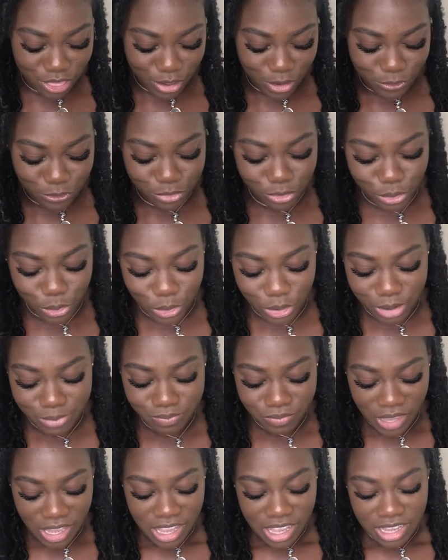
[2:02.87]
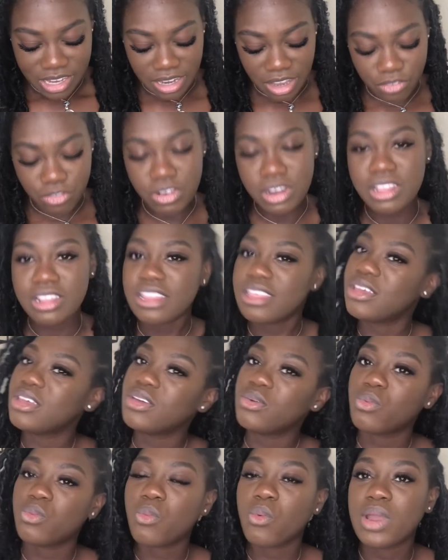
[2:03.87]
their floor?
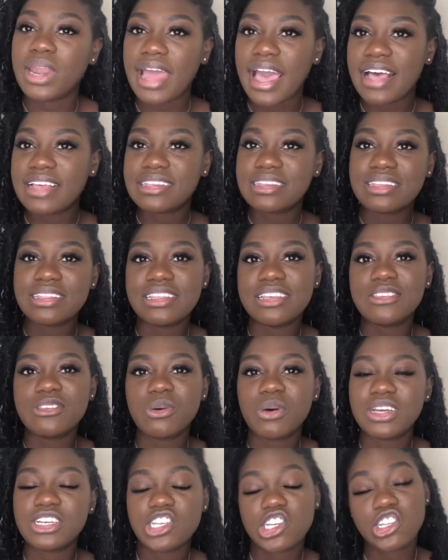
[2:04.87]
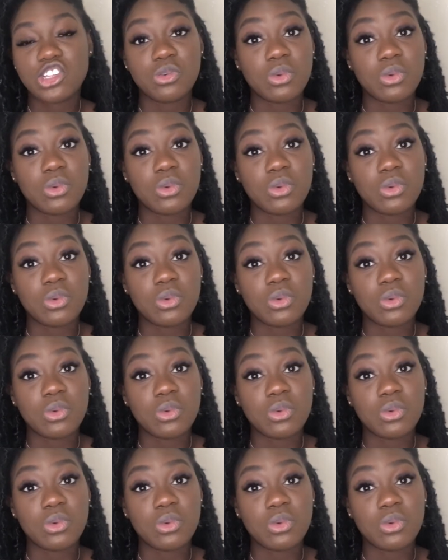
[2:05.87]
Definitely when asking these questions,